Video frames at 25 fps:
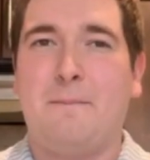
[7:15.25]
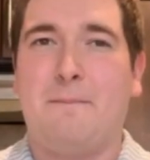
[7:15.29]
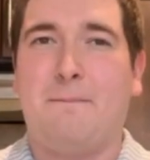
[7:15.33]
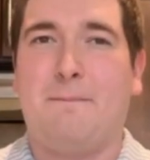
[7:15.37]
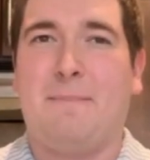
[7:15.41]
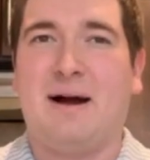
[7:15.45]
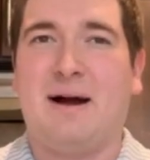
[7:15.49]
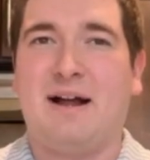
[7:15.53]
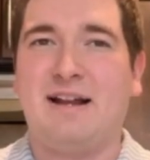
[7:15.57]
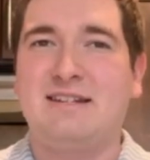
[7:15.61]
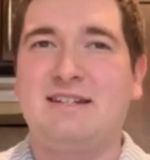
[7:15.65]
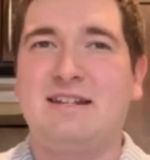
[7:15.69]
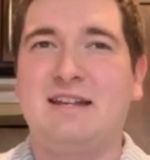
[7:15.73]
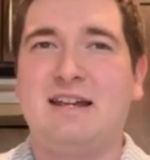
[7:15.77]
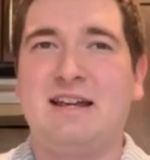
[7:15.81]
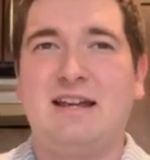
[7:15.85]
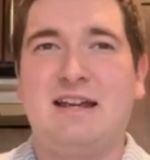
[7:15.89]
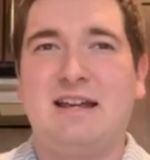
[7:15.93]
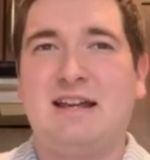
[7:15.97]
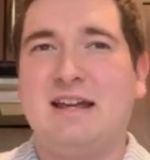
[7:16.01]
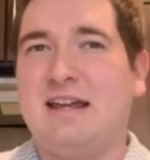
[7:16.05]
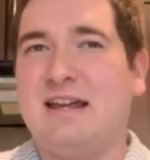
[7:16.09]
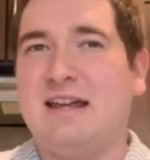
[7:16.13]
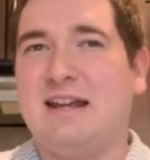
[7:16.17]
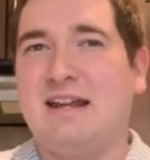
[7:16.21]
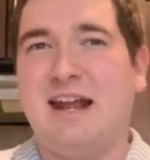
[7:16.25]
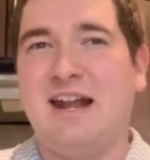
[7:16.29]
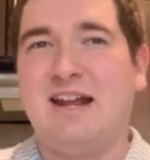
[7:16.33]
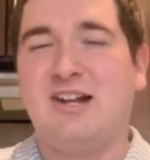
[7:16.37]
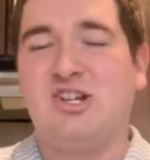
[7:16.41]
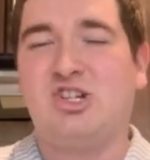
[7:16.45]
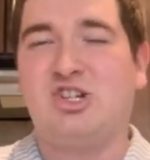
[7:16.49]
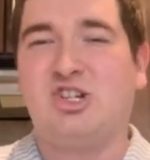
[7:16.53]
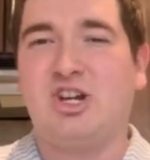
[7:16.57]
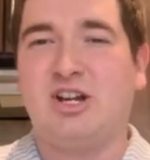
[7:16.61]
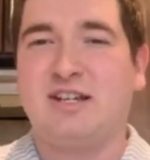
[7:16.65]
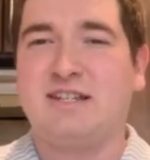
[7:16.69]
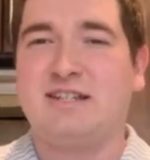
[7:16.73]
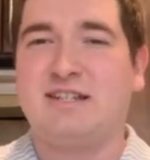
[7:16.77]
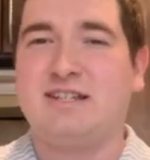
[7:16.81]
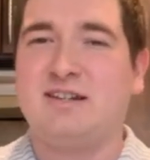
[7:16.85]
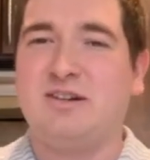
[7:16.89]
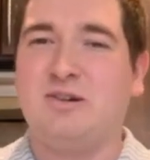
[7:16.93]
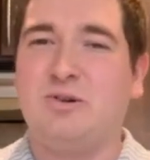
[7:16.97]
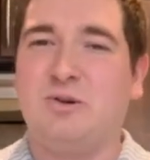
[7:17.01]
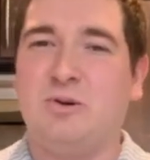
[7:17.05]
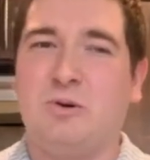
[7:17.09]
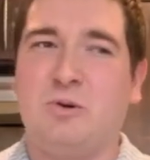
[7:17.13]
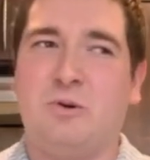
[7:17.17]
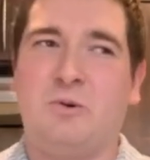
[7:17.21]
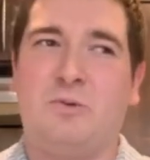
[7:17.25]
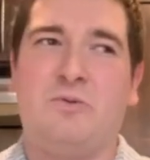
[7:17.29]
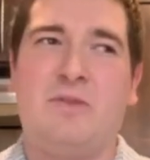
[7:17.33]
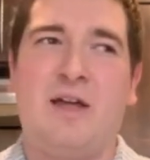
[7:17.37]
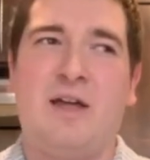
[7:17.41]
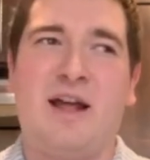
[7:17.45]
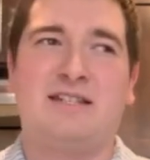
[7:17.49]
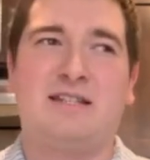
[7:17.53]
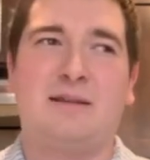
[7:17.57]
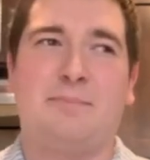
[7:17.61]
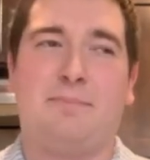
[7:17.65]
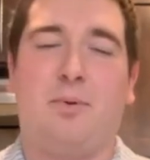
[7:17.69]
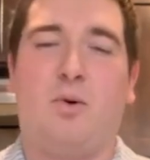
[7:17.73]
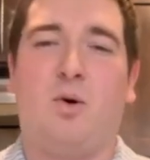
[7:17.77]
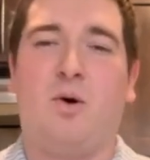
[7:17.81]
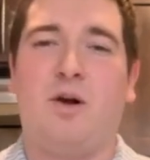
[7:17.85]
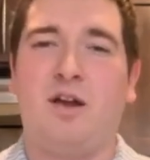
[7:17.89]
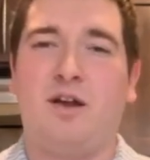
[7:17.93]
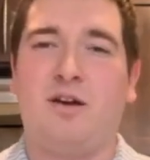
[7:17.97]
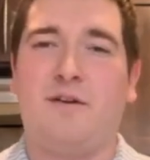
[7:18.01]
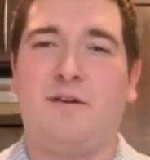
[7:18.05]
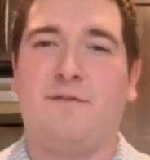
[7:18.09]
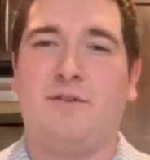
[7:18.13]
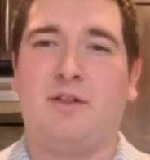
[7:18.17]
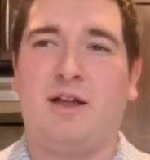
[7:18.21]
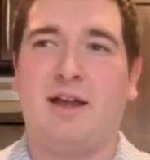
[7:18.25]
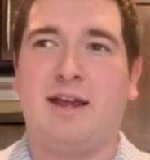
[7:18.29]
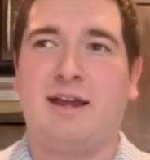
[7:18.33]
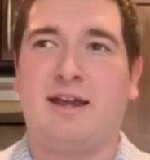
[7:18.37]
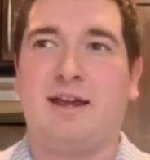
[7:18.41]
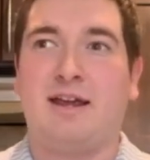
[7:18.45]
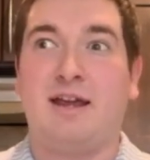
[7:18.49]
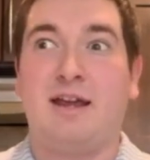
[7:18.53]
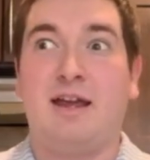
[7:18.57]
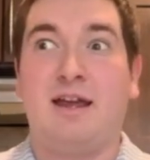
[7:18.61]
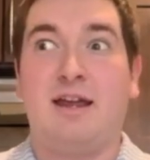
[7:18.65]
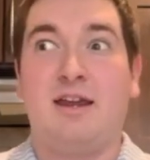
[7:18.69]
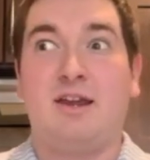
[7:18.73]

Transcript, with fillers: but it, it's just, ooh, that's the point of like,